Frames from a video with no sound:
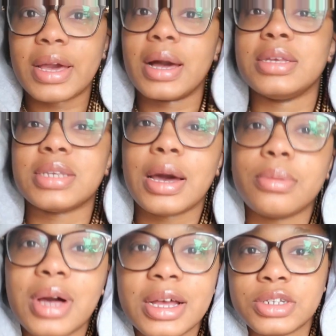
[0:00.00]
yeah guys i
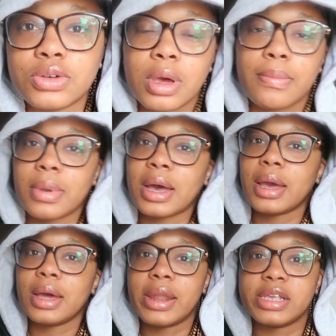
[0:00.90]
will catch you in
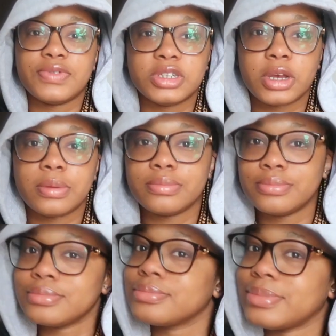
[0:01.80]
my next video
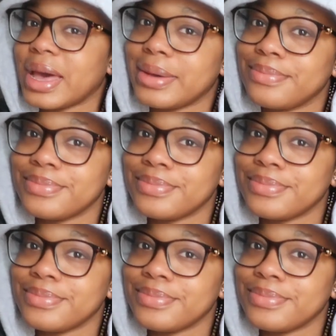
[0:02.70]
bye